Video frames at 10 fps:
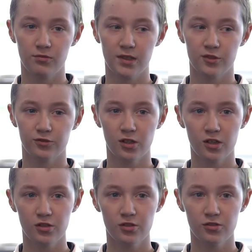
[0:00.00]
we
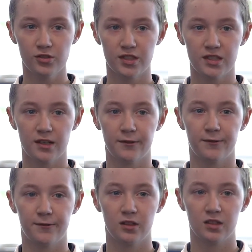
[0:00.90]
grow
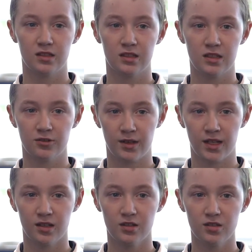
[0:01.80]
stuff year
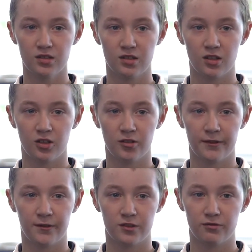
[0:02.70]
round, so
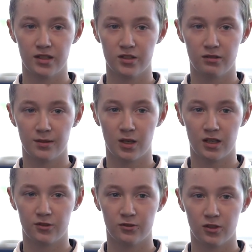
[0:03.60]
if it's winter we
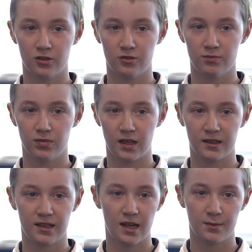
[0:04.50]
might grow
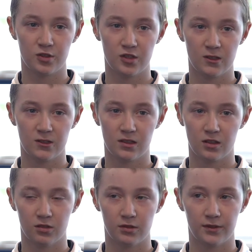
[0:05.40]
cabbages. I
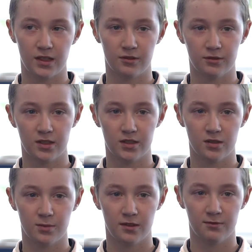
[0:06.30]
don't know whether they're in winter,
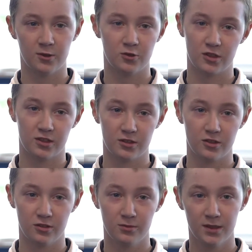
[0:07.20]
but we'll just
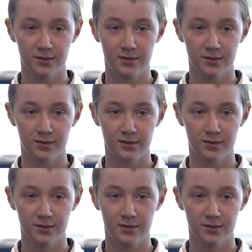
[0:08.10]
assume.